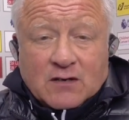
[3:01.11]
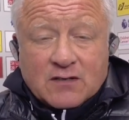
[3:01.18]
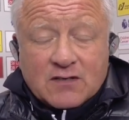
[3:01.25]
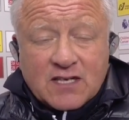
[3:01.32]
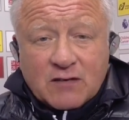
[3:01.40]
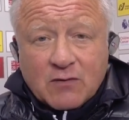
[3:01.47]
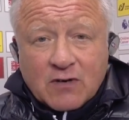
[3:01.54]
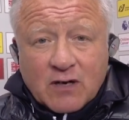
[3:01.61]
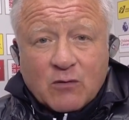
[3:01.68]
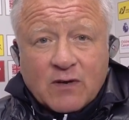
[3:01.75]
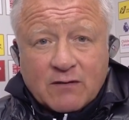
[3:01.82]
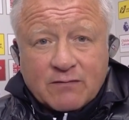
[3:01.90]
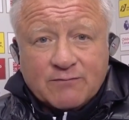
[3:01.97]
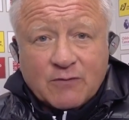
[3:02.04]
you said, you know,
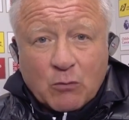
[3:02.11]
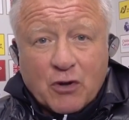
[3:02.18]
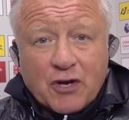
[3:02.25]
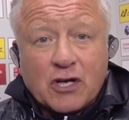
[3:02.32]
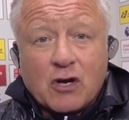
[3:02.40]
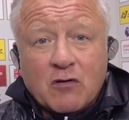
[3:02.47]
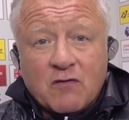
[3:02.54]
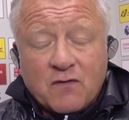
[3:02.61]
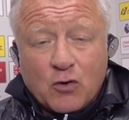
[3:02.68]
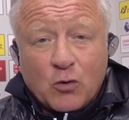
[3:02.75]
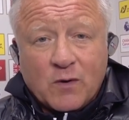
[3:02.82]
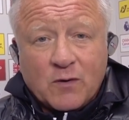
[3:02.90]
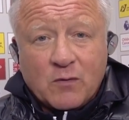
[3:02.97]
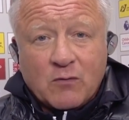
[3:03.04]
we, we want to go
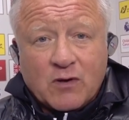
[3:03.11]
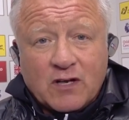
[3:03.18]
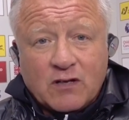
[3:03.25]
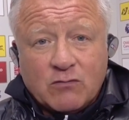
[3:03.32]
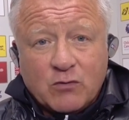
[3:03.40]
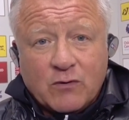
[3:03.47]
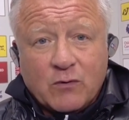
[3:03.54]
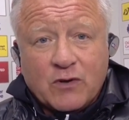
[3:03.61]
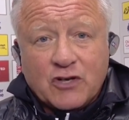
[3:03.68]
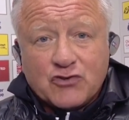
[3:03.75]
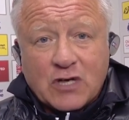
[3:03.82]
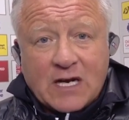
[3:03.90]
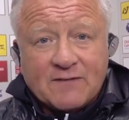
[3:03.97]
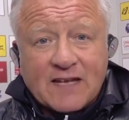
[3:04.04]
forward. We want to we want
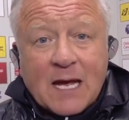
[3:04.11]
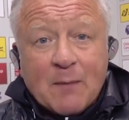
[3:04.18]
to drive